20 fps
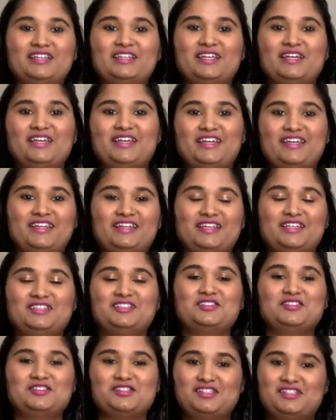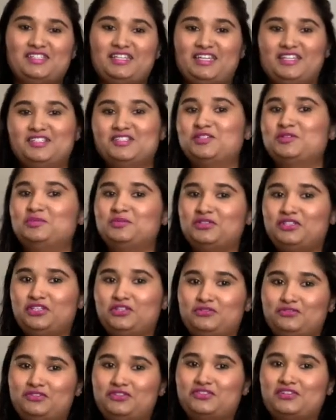Like, it's just a super
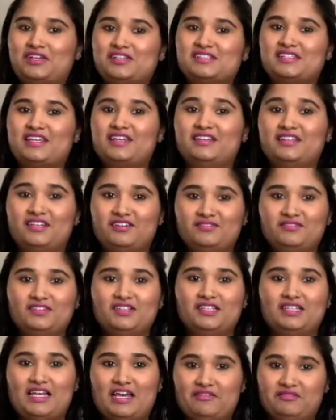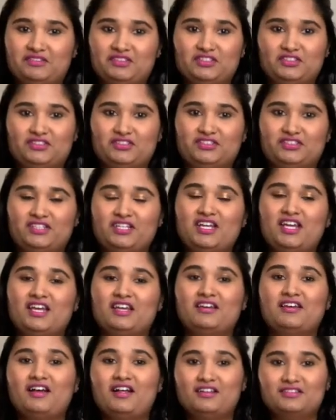cute dress, and I love the lavender
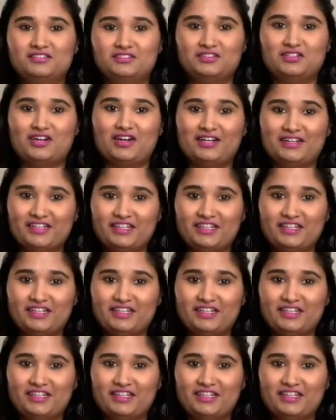color on